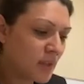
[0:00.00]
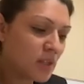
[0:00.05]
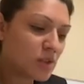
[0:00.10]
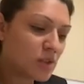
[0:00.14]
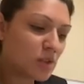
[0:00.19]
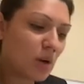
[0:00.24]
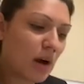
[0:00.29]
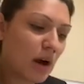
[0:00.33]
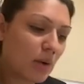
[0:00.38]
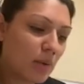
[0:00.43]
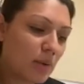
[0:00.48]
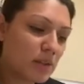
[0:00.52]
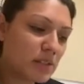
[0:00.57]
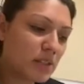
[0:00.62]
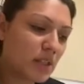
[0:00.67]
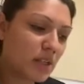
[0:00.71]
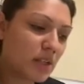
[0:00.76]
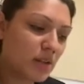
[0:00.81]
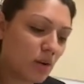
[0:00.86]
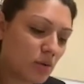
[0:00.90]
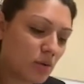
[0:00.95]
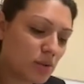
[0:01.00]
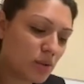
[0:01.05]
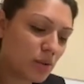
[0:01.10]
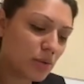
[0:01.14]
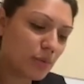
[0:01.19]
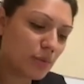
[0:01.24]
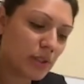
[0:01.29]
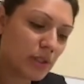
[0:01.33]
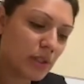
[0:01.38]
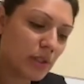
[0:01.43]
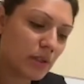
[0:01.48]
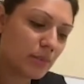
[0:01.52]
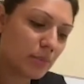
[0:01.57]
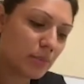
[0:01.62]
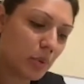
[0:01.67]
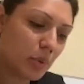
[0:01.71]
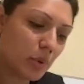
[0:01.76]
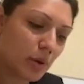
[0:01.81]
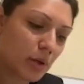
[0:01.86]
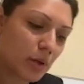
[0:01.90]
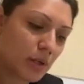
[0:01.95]
So I would say notes are really
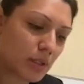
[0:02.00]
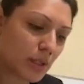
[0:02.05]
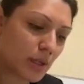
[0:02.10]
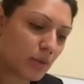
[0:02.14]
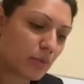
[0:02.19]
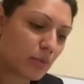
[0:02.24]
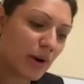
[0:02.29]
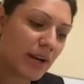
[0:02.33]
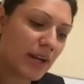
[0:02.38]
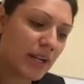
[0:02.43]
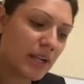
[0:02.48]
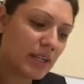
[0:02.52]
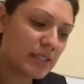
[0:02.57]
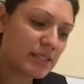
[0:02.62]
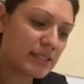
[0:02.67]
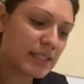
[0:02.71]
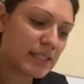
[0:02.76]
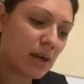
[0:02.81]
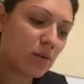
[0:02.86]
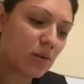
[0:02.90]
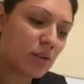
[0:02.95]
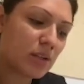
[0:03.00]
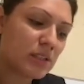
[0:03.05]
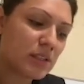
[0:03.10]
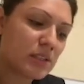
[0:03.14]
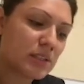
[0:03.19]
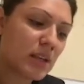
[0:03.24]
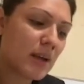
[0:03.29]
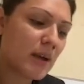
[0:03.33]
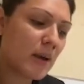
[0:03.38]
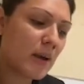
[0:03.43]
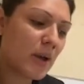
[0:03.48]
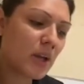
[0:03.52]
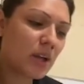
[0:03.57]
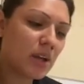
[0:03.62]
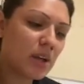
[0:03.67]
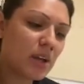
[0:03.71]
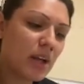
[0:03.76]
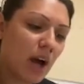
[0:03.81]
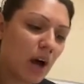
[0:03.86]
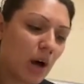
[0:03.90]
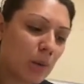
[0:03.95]
important, like writing it down, because
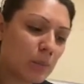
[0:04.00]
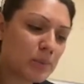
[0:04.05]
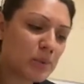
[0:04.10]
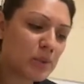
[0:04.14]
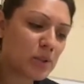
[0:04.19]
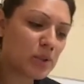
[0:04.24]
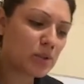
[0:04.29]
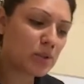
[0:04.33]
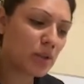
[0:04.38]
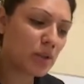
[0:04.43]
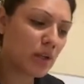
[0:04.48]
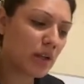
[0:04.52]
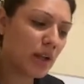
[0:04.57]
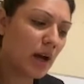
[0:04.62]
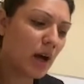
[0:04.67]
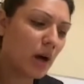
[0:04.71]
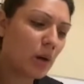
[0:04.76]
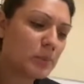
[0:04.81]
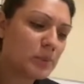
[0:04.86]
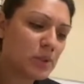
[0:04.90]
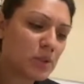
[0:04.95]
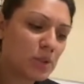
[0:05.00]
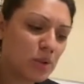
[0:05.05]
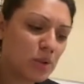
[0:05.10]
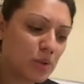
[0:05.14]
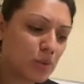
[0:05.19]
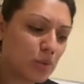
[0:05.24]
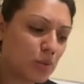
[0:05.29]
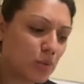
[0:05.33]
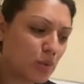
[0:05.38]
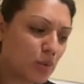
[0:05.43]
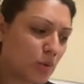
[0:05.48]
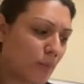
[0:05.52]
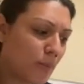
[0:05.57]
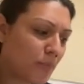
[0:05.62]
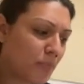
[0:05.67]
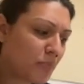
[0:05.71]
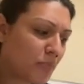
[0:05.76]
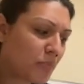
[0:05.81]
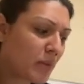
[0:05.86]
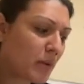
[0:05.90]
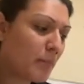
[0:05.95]
it helps you.
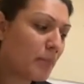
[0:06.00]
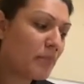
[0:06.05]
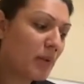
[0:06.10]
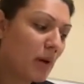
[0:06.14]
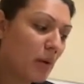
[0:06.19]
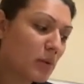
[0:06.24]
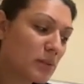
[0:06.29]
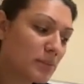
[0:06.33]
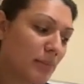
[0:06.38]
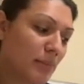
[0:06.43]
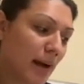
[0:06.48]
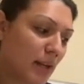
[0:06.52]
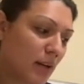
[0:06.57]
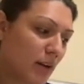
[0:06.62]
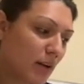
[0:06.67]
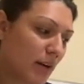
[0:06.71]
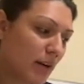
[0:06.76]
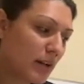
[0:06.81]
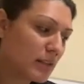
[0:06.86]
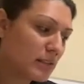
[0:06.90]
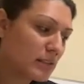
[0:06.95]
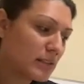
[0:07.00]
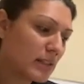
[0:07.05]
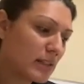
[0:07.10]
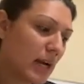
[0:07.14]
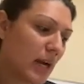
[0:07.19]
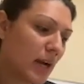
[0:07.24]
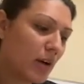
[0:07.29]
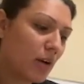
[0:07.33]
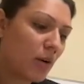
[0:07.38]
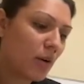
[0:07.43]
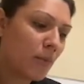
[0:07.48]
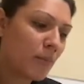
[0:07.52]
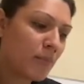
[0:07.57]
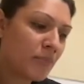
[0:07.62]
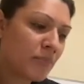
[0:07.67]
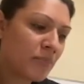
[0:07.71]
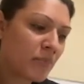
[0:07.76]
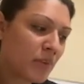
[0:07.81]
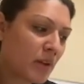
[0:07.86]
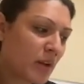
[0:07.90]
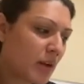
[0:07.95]
That was my learning style.
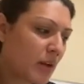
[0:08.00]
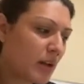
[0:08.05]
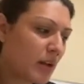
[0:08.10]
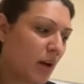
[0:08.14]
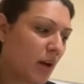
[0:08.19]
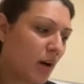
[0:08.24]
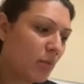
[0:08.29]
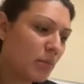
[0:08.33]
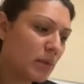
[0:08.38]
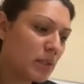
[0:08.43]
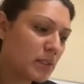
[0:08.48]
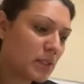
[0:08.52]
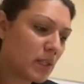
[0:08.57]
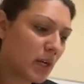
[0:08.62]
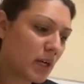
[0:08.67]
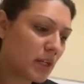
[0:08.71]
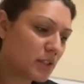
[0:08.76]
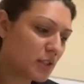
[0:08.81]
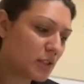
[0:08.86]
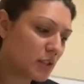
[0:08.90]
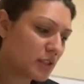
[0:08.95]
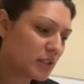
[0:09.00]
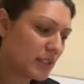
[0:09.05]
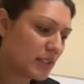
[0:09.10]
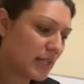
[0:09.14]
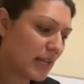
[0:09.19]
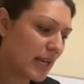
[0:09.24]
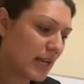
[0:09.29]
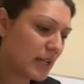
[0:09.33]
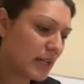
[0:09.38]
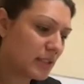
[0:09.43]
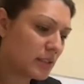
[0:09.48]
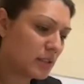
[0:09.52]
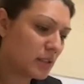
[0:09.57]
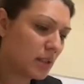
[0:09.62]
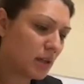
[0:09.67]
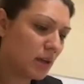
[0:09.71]
It helped me to understand